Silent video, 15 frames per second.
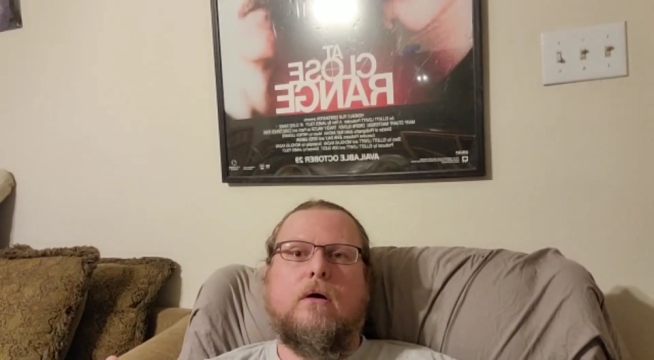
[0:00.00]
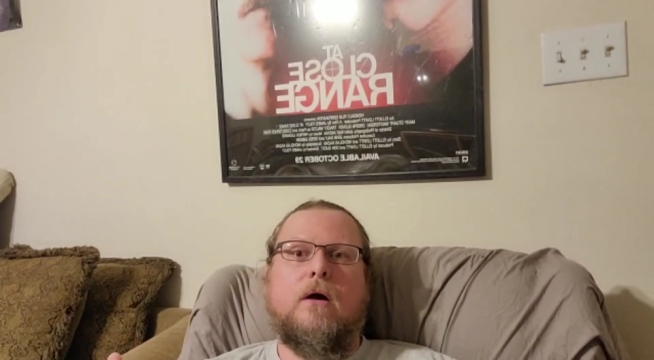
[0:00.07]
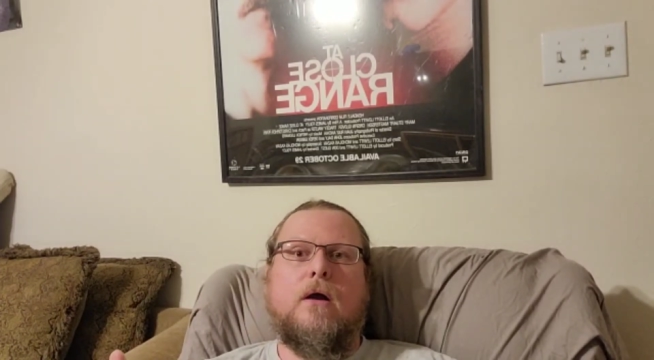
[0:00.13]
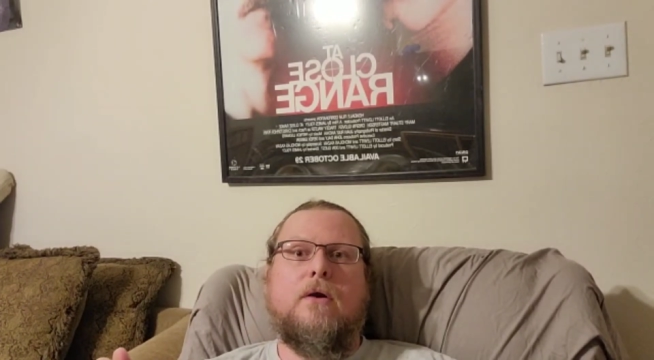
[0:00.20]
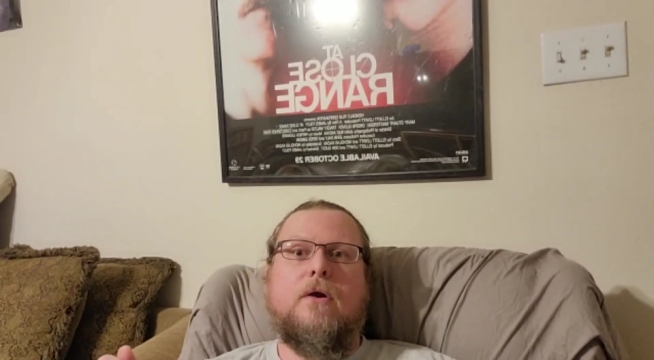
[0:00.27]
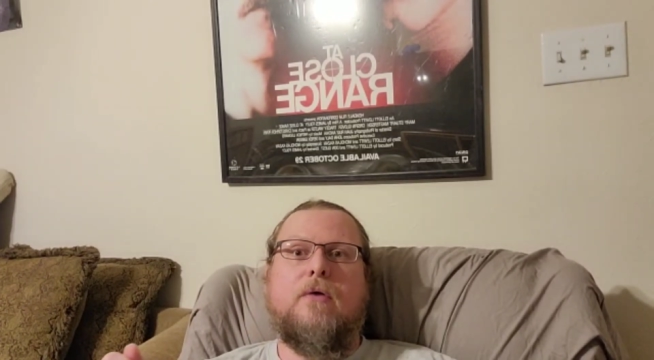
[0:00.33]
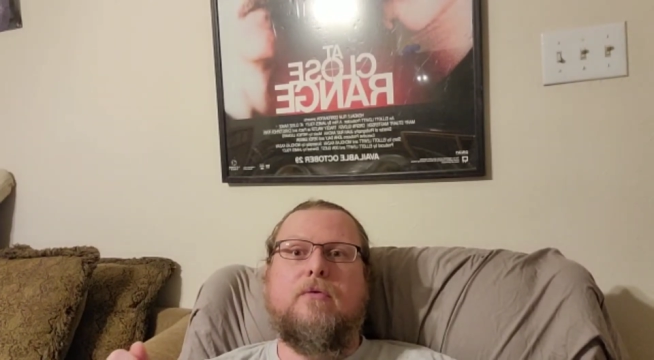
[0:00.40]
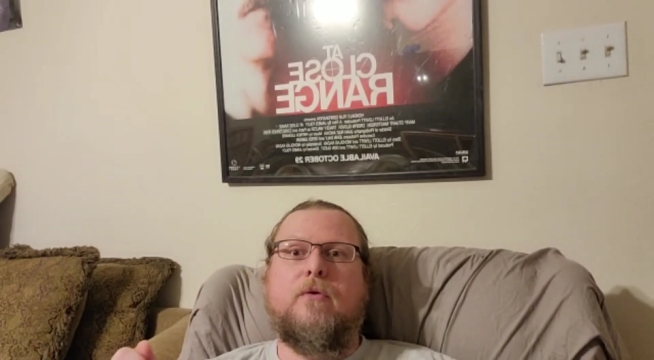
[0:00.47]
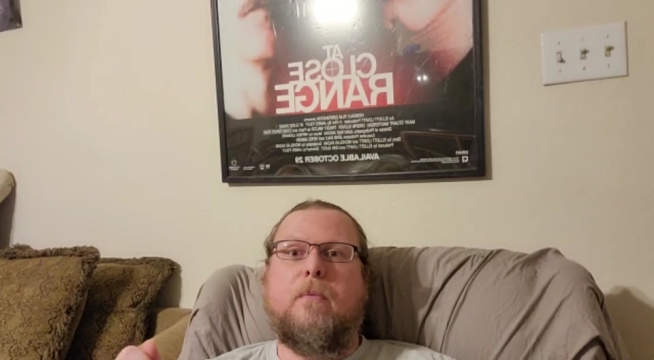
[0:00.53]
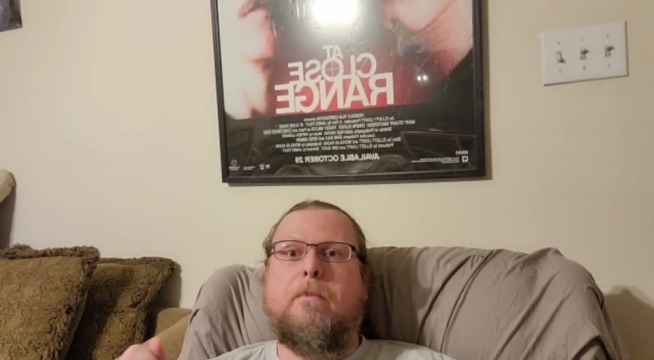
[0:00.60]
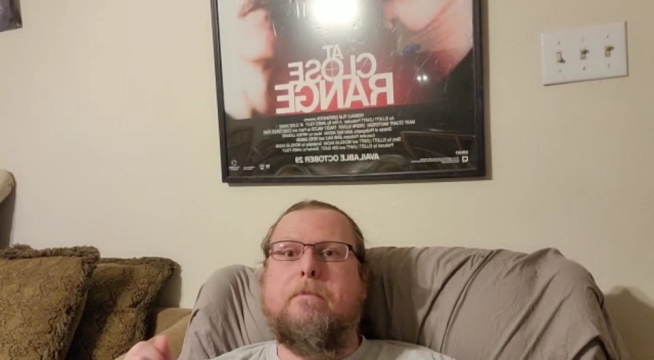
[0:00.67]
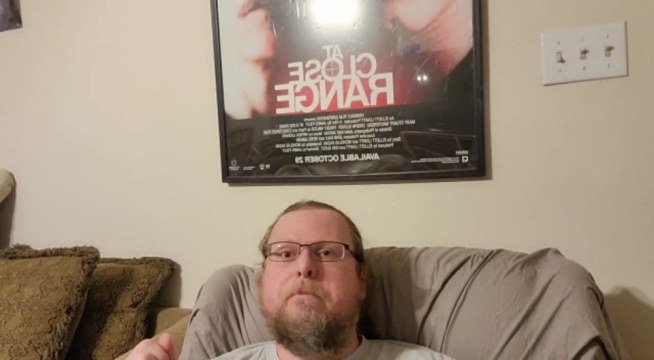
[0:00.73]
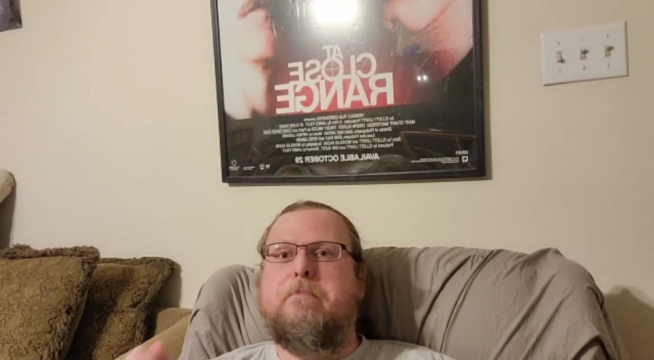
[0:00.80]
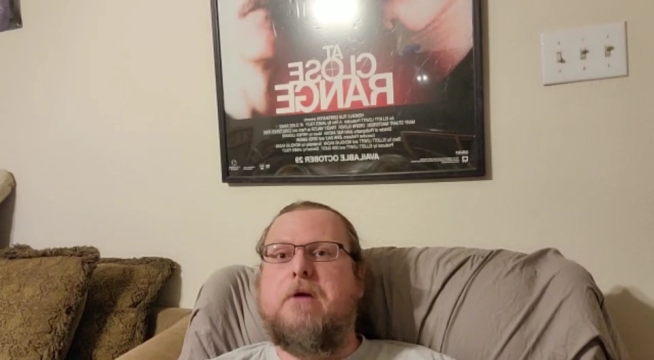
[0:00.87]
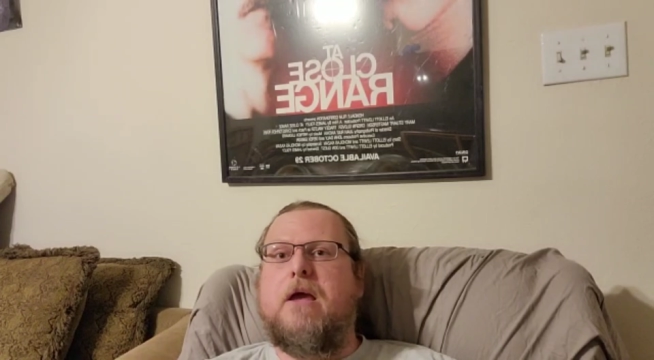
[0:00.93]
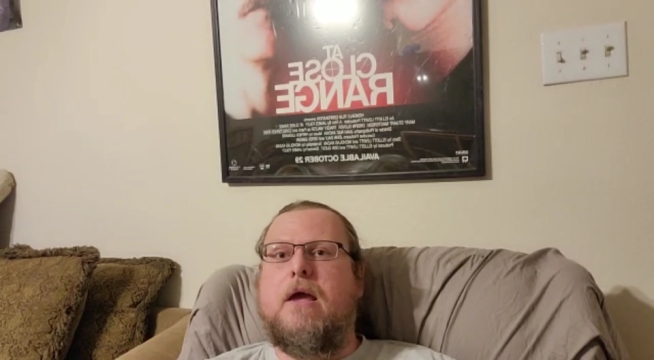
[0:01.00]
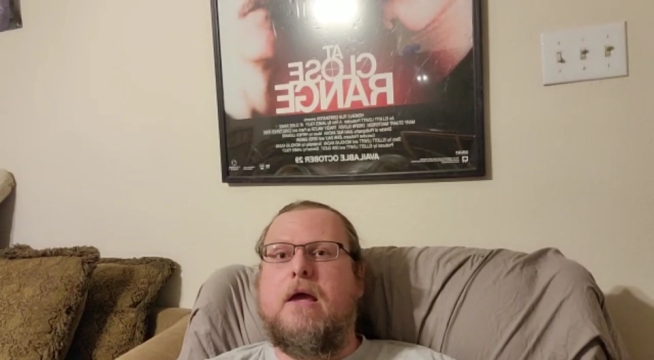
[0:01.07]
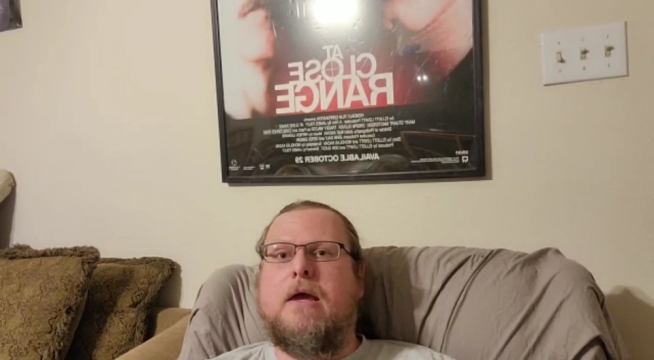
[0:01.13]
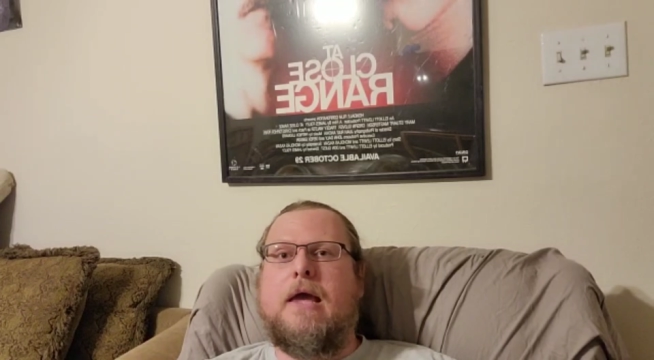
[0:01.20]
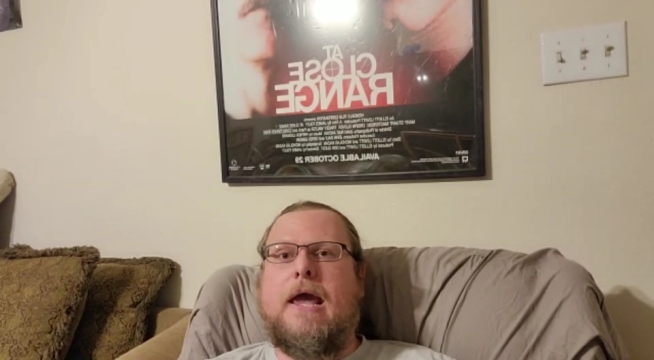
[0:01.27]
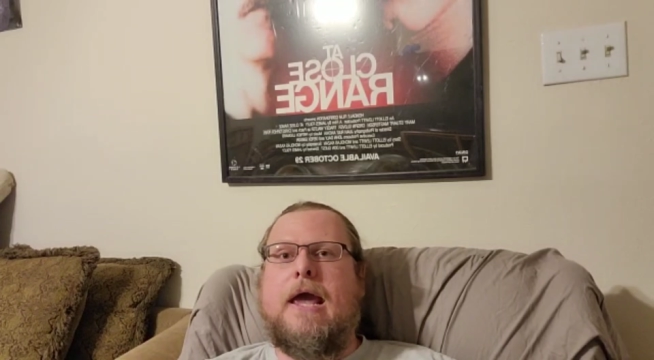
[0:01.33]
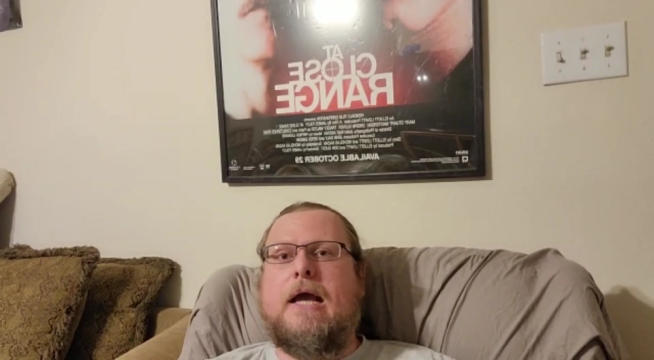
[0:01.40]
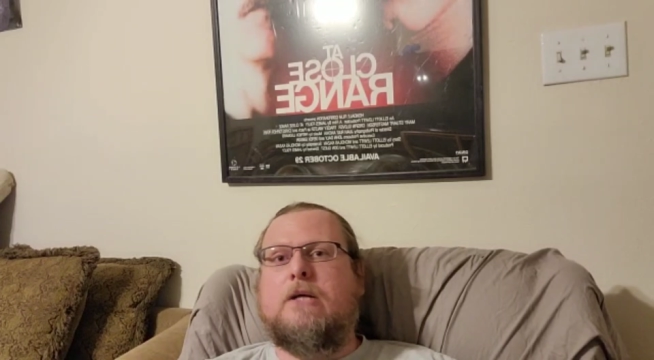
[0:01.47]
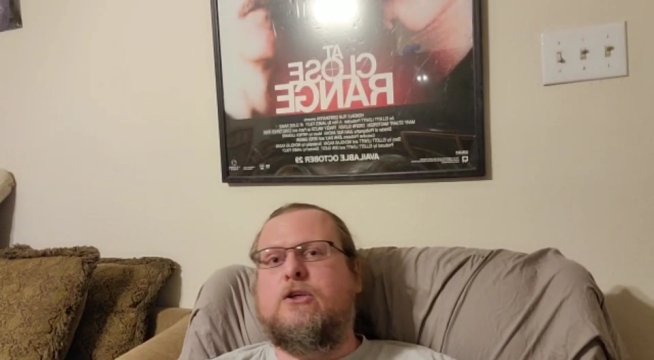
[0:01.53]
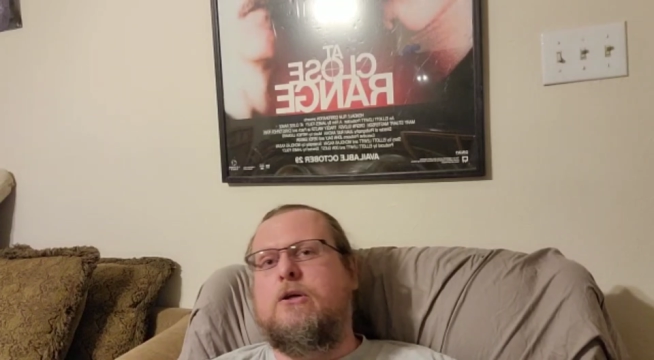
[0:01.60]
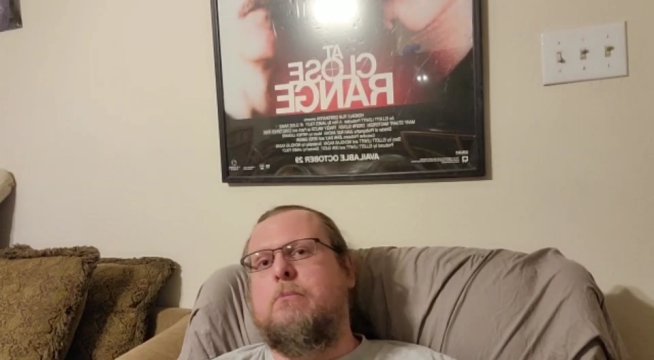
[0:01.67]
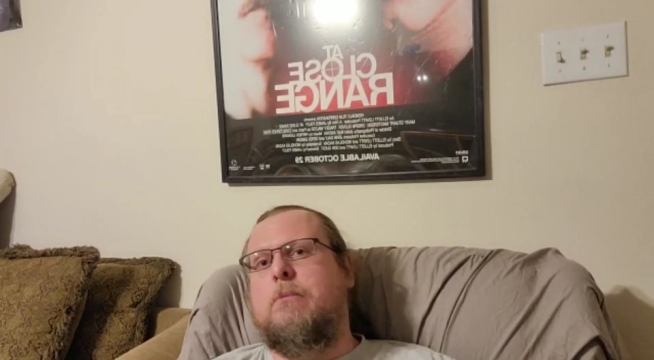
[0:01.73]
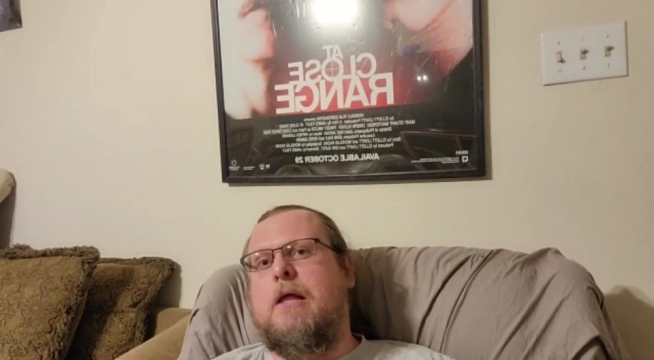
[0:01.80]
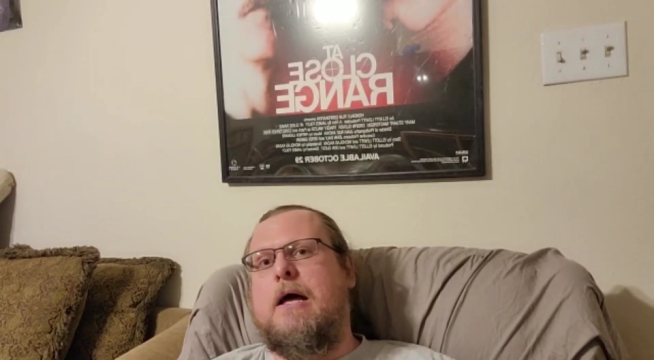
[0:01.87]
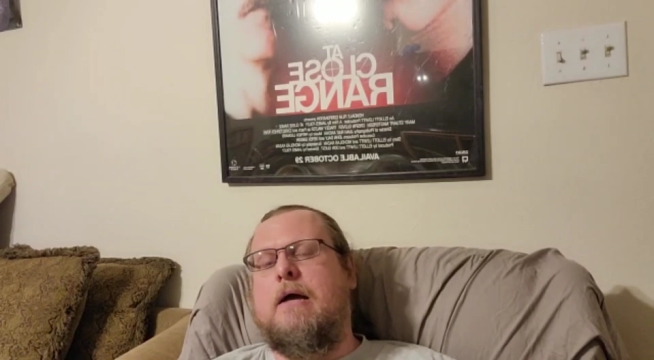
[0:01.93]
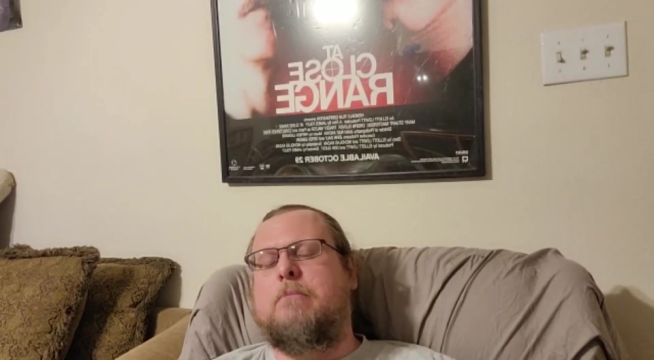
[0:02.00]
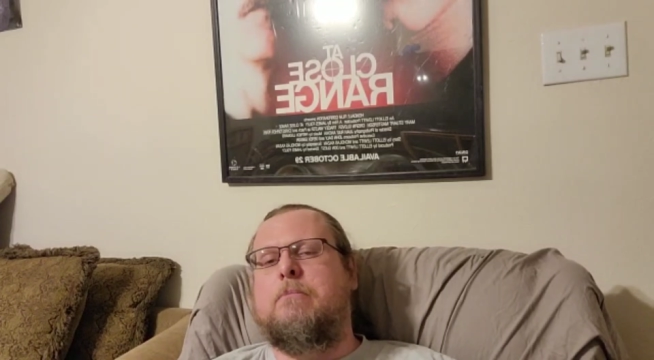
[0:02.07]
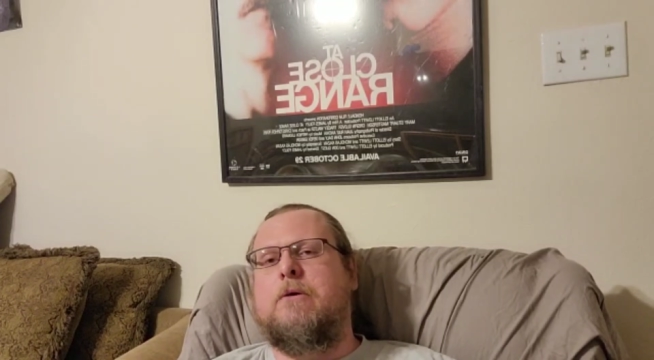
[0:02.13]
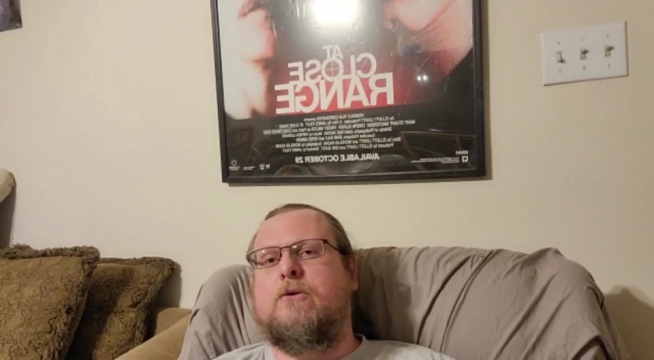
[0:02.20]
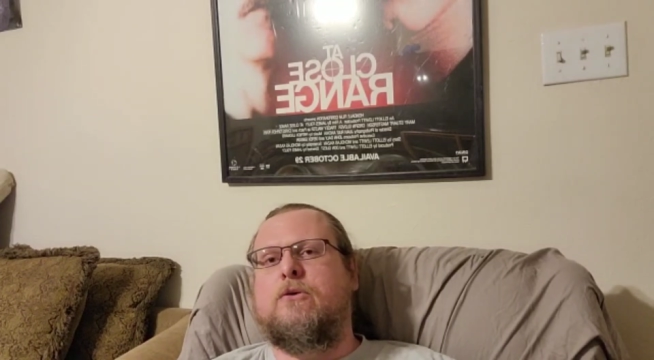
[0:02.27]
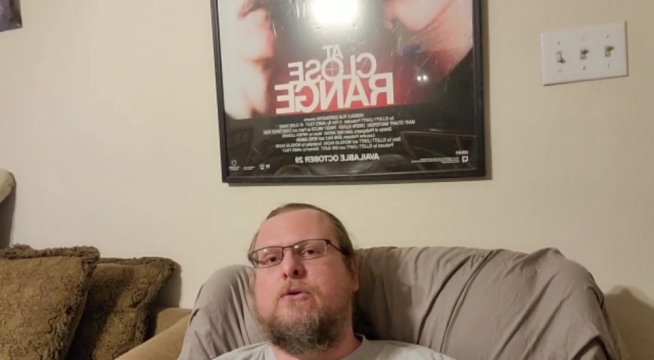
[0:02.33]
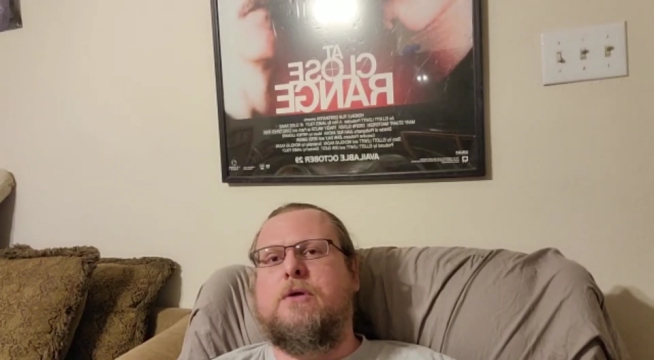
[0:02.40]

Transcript: another big action blockbuster.